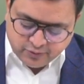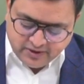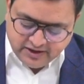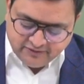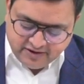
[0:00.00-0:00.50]

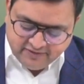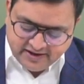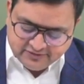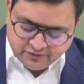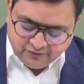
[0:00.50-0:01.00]
25
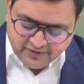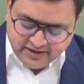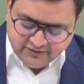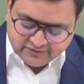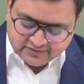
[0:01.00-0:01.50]
days of
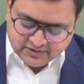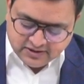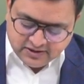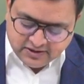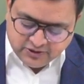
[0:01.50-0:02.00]
leaves
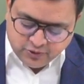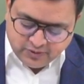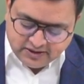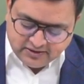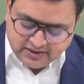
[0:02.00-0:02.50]
you
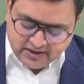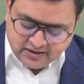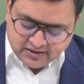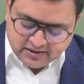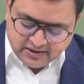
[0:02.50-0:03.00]
can
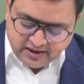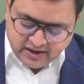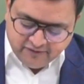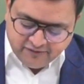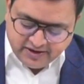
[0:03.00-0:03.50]
take
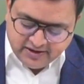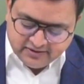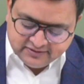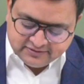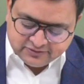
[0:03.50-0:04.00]
every year.
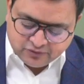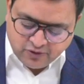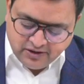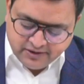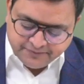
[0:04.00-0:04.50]
This is
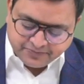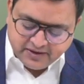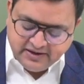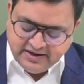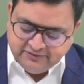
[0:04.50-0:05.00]
called
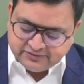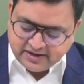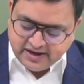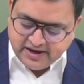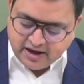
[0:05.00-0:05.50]
leaves
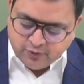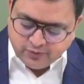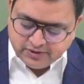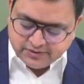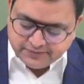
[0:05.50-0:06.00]
allowed.